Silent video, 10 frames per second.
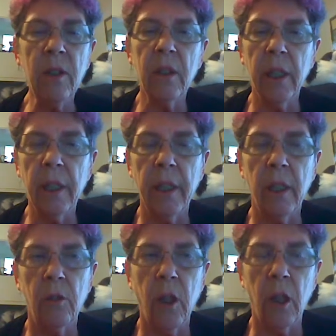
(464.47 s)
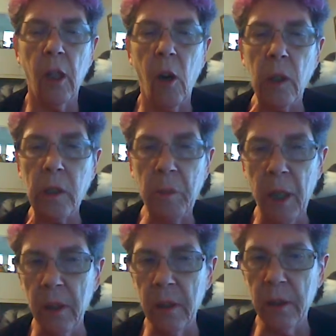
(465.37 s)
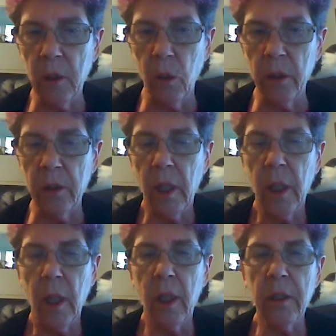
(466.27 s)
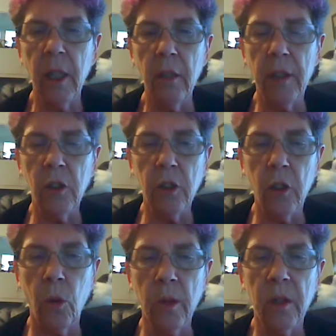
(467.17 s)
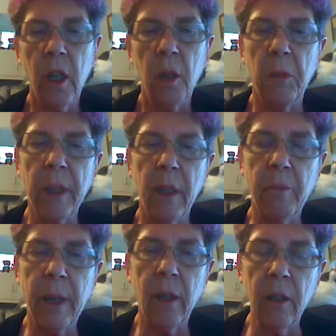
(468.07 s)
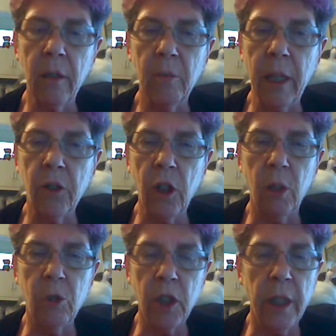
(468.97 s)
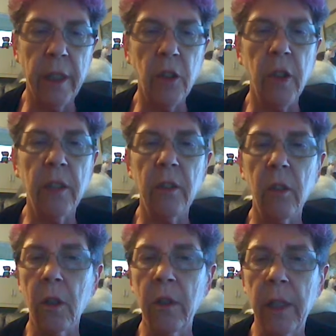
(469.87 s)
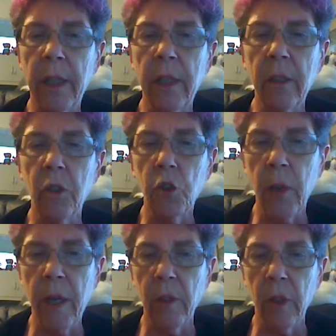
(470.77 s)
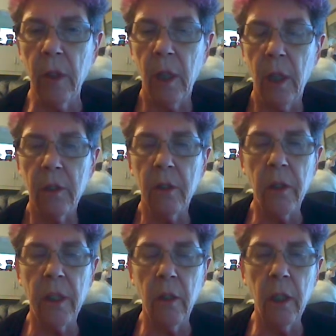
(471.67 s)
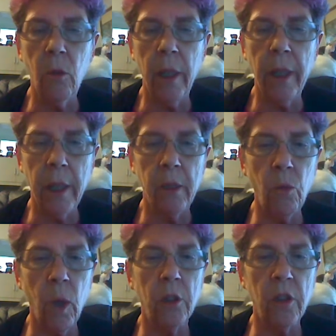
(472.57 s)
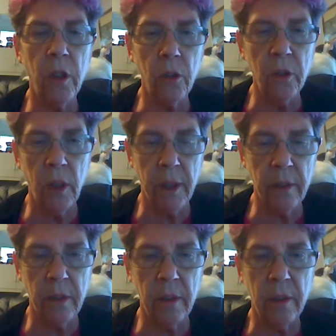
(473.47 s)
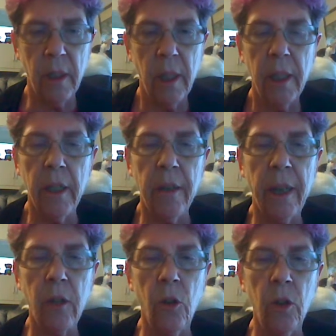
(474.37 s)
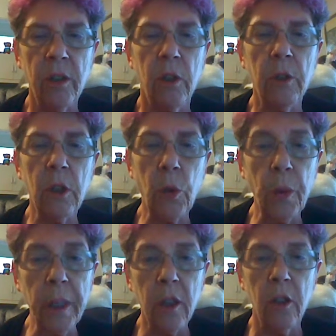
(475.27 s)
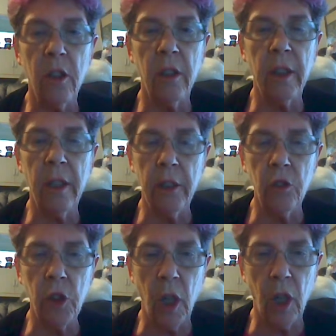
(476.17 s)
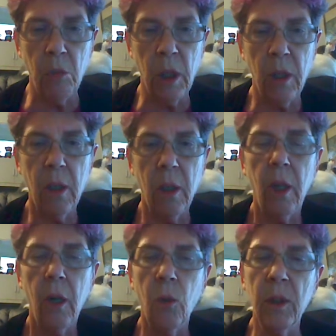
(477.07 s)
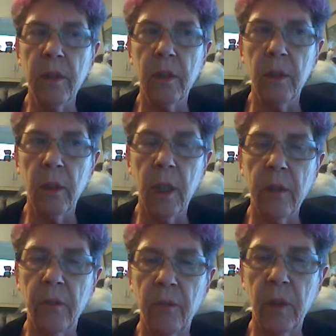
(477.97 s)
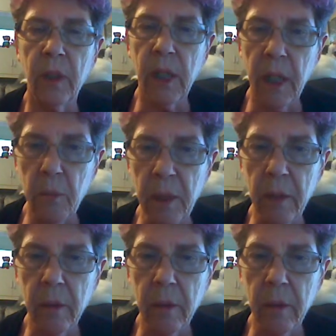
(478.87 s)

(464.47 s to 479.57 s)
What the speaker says: At the time, I was taking a correspondence course, a television course, but my job changed and I started needing to travel. So the only way I could watch those lessons in that course that was critical to that new job was to